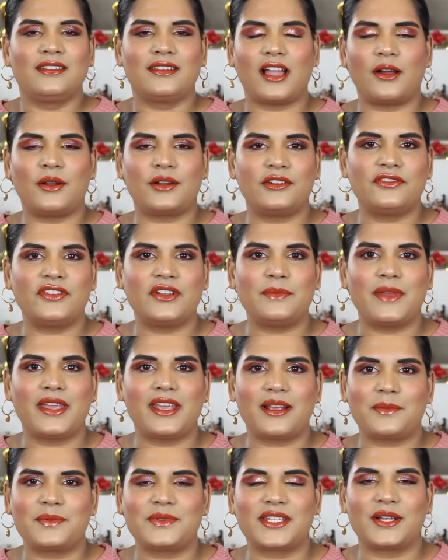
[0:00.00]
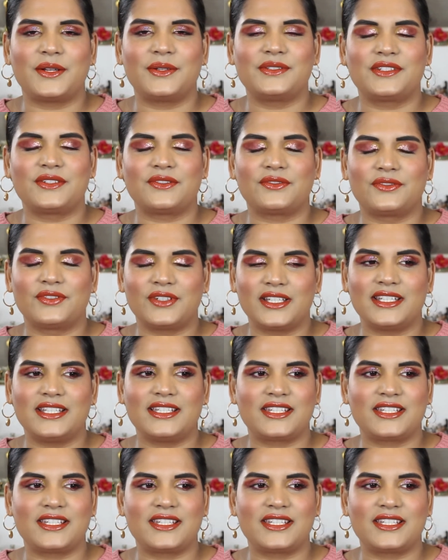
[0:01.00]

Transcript: Counterfeit makeup sounds really